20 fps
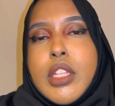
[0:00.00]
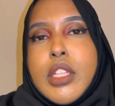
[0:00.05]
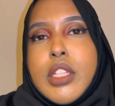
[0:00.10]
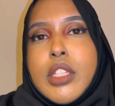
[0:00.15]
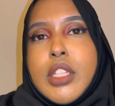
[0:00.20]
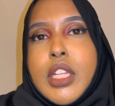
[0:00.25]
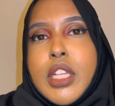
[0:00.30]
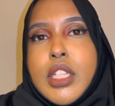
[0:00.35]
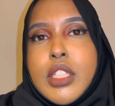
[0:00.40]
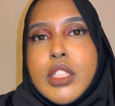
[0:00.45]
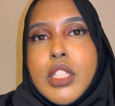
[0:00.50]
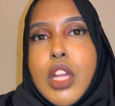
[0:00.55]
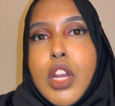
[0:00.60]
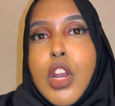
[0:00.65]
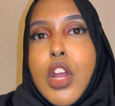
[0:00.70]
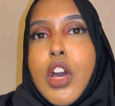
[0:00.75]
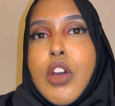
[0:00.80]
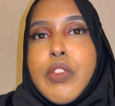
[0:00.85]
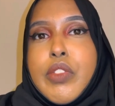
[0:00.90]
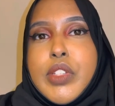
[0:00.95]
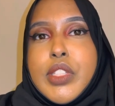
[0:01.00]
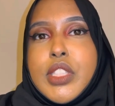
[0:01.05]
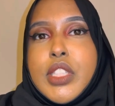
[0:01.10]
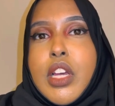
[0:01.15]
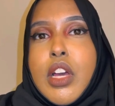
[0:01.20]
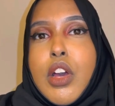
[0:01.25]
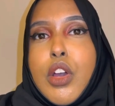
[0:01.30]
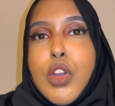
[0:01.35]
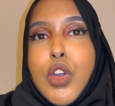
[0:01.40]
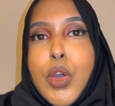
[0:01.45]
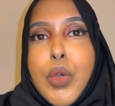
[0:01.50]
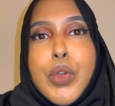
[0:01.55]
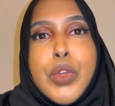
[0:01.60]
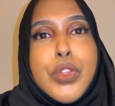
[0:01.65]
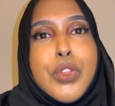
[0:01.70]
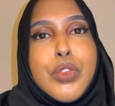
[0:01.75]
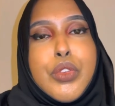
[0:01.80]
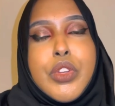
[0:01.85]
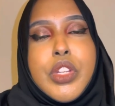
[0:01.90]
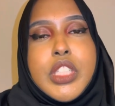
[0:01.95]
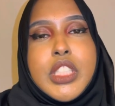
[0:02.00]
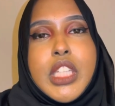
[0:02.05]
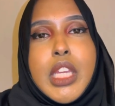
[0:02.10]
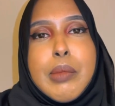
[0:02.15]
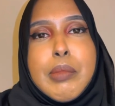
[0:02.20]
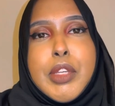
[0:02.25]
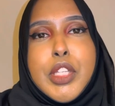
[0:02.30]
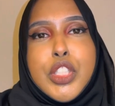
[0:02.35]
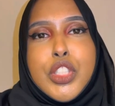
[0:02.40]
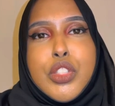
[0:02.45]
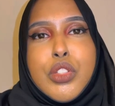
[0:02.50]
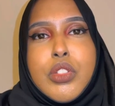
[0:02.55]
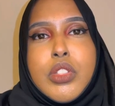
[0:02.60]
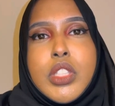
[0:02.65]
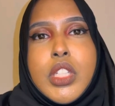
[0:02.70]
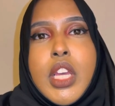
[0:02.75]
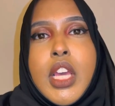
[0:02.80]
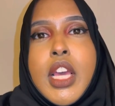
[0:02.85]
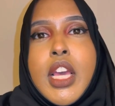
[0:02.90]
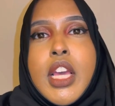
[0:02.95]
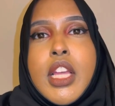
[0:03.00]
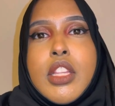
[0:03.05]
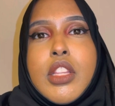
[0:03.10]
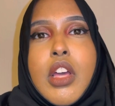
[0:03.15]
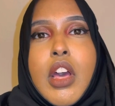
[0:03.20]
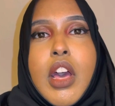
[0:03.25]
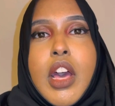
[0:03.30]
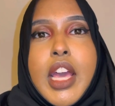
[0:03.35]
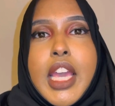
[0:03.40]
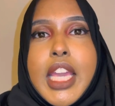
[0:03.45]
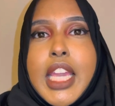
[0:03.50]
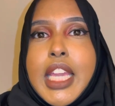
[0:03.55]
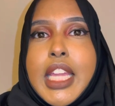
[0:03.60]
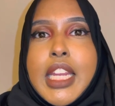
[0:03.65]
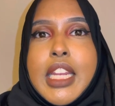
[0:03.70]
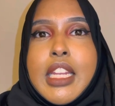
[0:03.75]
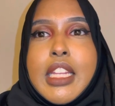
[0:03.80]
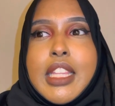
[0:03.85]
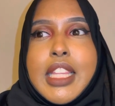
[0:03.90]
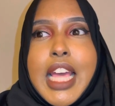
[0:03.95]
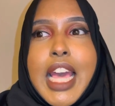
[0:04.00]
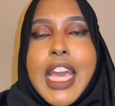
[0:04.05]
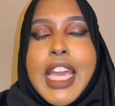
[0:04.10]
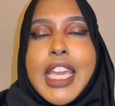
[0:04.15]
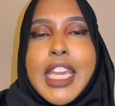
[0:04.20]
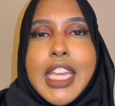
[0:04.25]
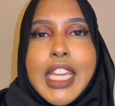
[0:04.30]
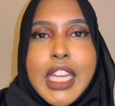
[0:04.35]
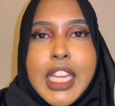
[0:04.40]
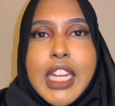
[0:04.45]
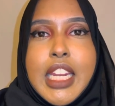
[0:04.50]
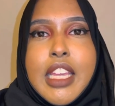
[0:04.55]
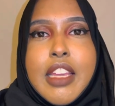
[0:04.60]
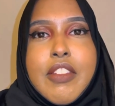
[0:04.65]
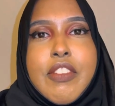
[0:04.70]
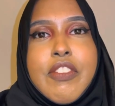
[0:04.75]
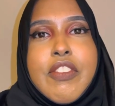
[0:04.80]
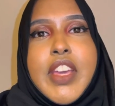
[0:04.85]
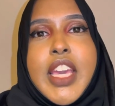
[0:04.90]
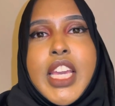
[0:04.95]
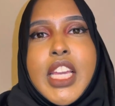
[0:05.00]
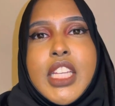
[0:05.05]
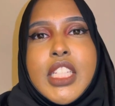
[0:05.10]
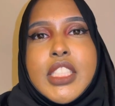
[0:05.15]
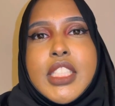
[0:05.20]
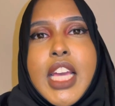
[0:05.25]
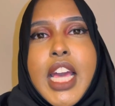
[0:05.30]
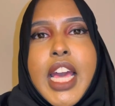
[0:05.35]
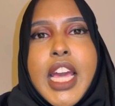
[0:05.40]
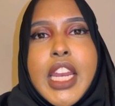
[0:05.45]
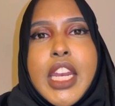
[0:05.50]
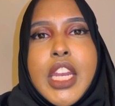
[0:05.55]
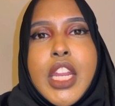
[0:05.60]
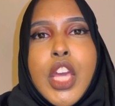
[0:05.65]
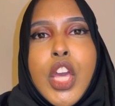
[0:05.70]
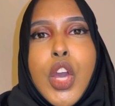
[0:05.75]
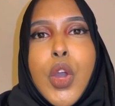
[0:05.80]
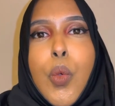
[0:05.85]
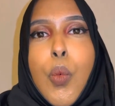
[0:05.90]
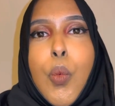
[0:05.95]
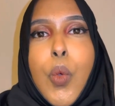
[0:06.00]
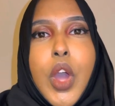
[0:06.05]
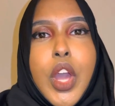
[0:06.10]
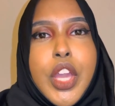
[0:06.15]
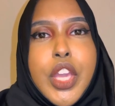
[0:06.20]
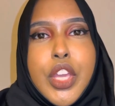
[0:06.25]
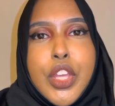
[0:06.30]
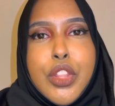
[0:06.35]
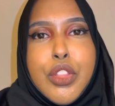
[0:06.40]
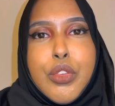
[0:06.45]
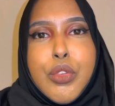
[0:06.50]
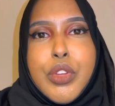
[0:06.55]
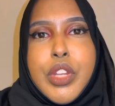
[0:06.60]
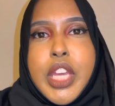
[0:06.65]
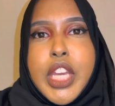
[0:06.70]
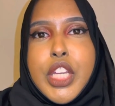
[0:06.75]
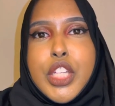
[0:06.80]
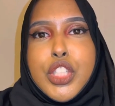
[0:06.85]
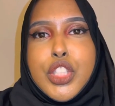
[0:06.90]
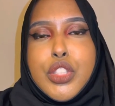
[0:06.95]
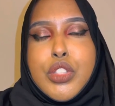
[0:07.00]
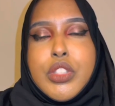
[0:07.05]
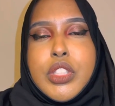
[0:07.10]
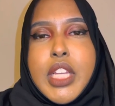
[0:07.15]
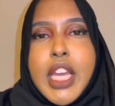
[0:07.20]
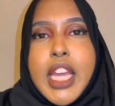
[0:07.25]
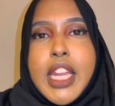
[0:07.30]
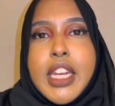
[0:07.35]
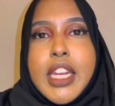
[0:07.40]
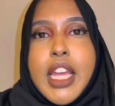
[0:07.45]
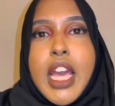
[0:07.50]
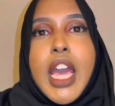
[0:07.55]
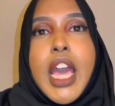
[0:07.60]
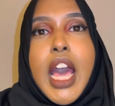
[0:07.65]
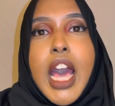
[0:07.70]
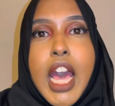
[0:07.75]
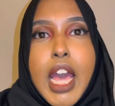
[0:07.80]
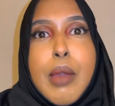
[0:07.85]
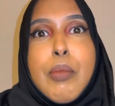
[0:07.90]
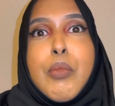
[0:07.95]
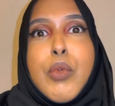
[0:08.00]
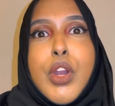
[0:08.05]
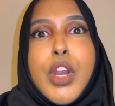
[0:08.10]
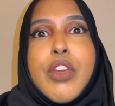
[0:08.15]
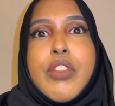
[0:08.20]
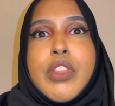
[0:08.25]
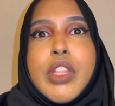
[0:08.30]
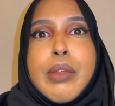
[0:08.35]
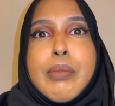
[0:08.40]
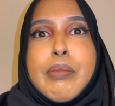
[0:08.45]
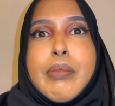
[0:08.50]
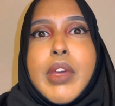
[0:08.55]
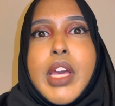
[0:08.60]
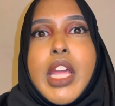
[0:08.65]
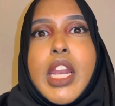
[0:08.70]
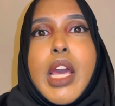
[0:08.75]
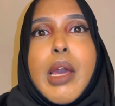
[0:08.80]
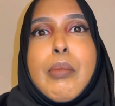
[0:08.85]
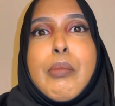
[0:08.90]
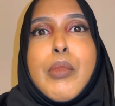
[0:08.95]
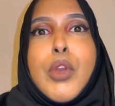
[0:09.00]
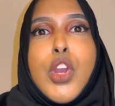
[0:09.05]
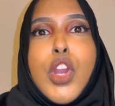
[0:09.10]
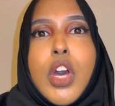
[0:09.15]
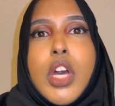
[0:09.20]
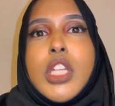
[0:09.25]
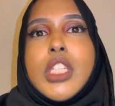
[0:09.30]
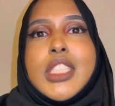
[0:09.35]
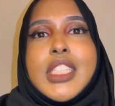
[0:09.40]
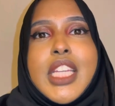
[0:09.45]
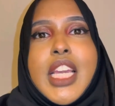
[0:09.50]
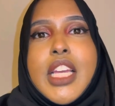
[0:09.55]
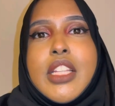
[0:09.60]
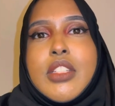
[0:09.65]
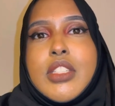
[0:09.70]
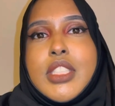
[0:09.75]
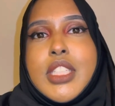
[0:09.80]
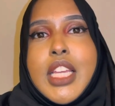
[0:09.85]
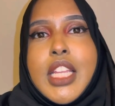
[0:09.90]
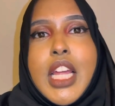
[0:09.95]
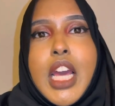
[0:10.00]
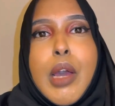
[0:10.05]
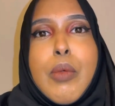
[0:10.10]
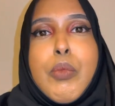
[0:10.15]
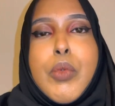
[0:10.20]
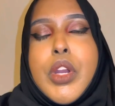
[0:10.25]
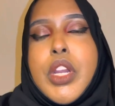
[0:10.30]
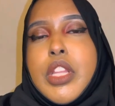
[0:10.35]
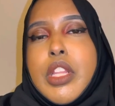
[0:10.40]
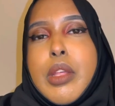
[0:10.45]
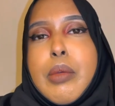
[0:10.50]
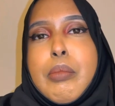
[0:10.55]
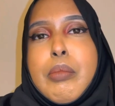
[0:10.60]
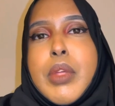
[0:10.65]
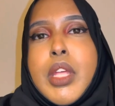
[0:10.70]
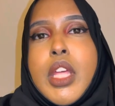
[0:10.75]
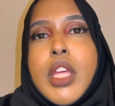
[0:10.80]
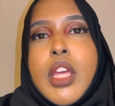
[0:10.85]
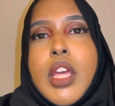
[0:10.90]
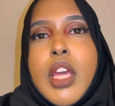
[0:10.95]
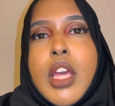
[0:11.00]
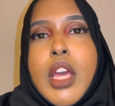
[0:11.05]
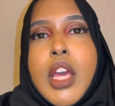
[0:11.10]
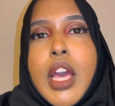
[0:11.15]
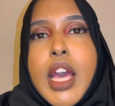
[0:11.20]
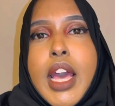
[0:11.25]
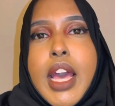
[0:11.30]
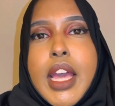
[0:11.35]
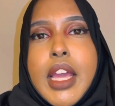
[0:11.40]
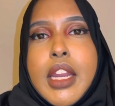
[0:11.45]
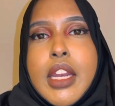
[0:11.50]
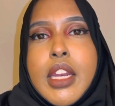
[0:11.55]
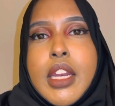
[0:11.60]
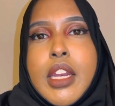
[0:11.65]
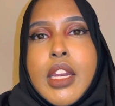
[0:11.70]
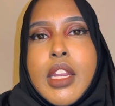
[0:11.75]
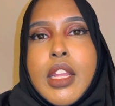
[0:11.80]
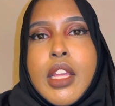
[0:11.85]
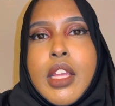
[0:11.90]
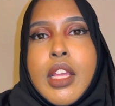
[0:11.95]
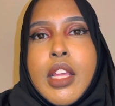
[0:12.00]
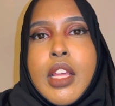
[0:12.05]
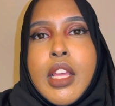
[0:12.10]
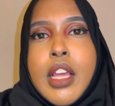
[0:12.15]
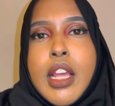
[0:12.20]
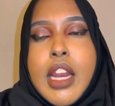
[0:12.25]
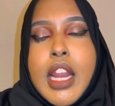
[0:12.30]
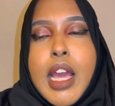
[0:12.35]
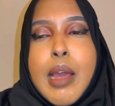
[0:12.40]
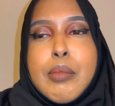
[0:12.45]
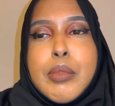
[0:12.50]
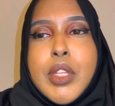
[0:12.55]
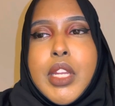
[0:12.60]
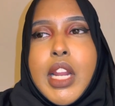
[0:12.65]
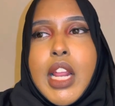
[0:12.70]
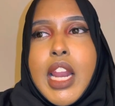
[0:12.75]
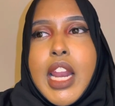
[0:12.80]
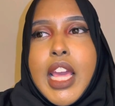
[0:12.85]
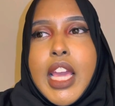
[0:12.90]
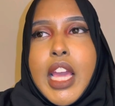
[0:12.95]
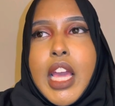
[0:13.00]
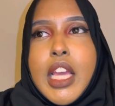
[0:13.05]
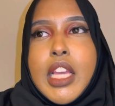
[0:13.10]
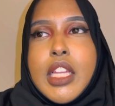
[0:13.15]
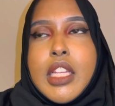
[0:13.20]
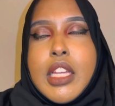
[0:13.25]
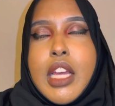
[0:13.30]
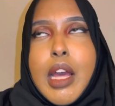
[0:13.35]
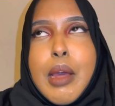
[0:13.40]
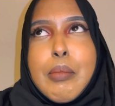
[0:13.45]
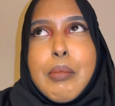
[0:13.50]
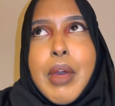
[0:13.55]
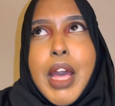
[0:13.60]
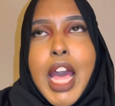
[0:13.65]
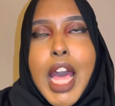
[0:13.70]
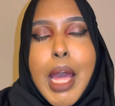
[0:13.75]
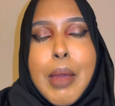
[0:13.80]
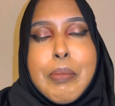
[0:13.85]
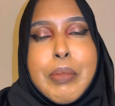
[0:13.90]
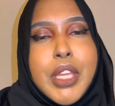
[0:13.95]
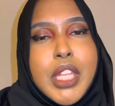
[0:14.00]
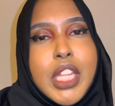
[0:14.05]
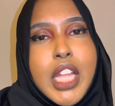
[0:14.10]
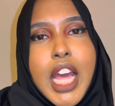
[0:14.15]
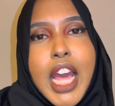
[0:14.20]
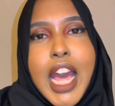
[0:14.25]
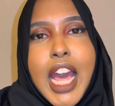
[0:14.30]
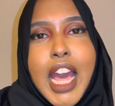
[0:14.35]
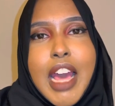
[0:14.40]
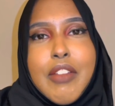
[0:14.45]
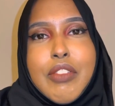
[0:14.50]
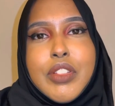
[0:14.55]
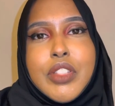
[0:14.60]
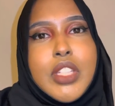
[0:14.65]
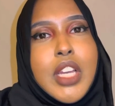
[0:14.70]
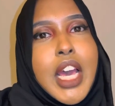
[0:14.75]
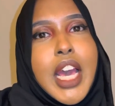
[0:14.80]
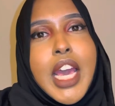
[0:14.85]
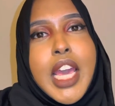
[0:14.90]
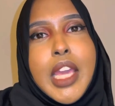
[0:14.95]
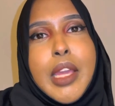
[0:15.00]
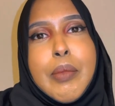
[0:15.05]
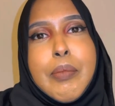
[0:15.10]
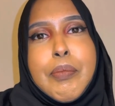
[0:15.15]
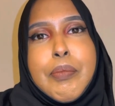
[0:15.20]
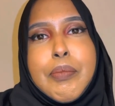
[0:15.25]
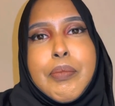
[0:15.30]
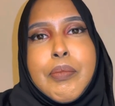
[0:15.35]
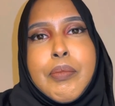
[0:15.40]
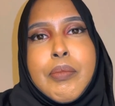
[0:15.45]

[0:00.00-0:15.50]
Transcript: there's a lot of us that are going through the same issues, that are in that healing phase and working through their issues, and I'm one of them, and I'm not scared to say that I'm one of them. And alhamdulillah, like, I'm happy that I have time